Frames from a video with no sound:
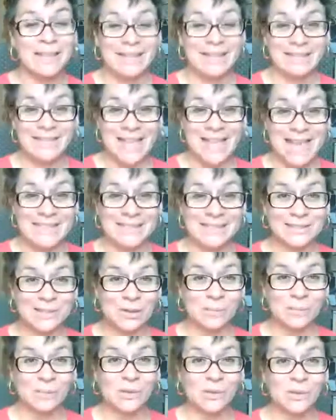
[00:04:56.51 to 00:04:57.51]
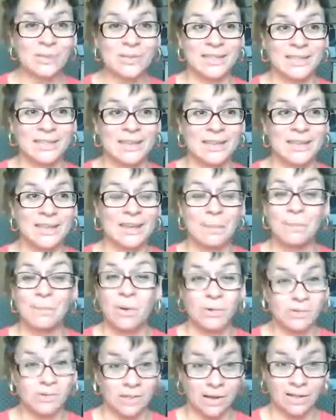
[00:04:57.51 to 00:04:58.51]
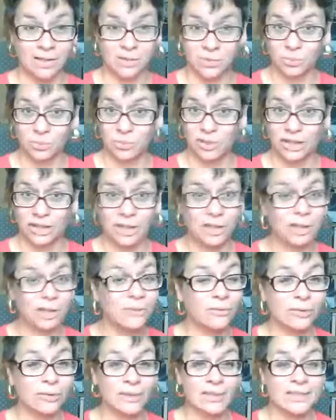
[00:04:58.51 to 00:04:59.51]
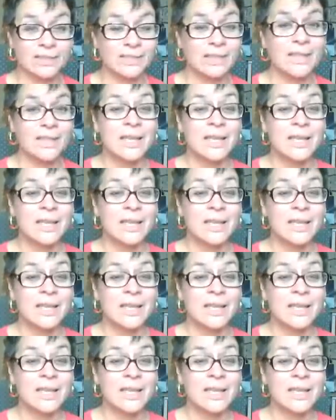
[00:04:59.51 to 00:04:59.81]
classical music. Mozart's really good for this.